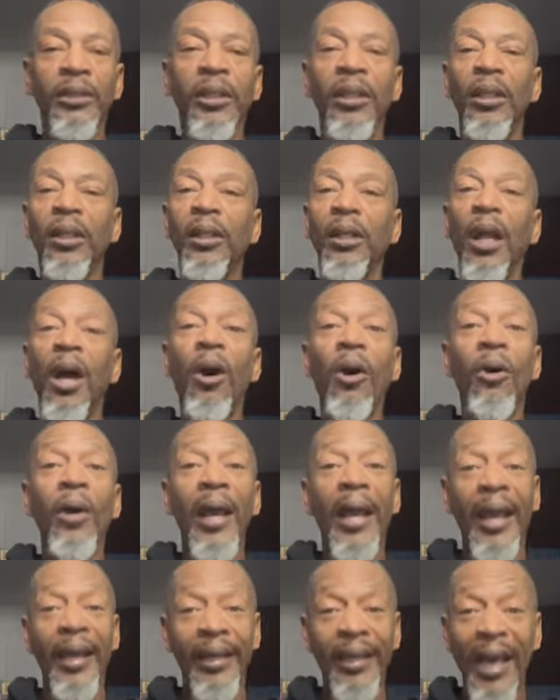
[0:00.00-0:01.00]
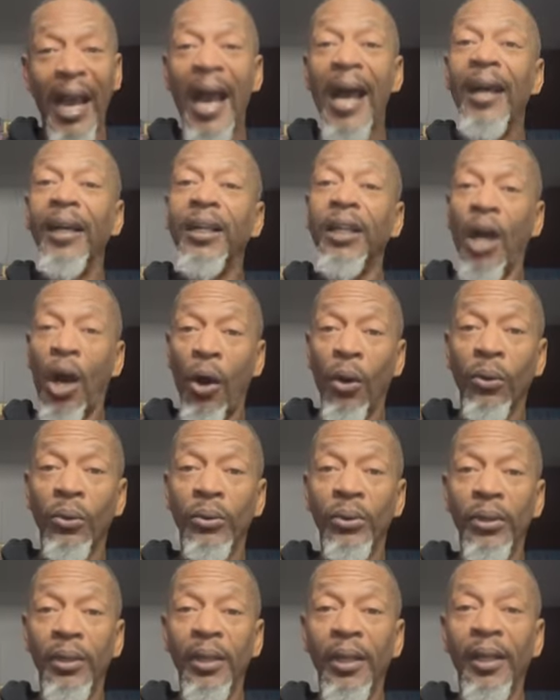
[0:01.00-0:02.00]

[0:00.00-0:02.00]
to the law and got caught.